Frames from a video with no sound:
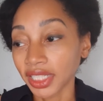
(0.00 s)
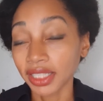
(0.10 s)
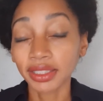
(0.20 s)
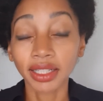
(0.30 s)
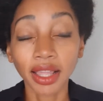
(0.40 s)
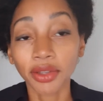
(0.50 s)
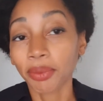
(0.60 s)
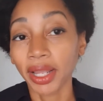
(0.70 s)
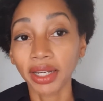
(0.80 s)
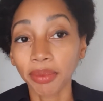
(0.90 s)
is another
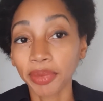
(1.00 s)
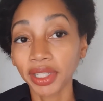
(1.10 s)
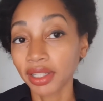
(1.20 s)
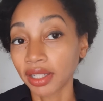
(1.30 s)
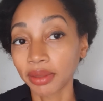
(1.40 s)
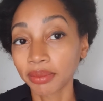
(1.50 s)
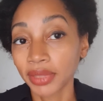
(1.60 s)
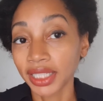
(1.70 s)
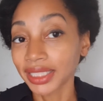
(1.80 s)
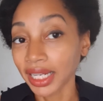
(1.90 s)
way to become
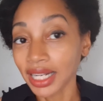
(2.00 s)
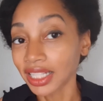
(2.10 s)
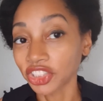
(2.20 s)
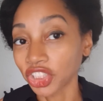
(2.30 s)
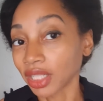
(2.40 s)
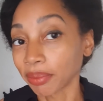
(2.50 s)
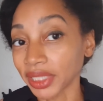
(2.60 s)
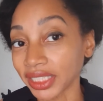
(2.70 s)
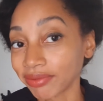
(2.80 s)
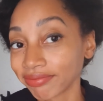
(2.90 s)
a technology
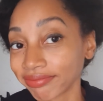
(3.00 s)
company.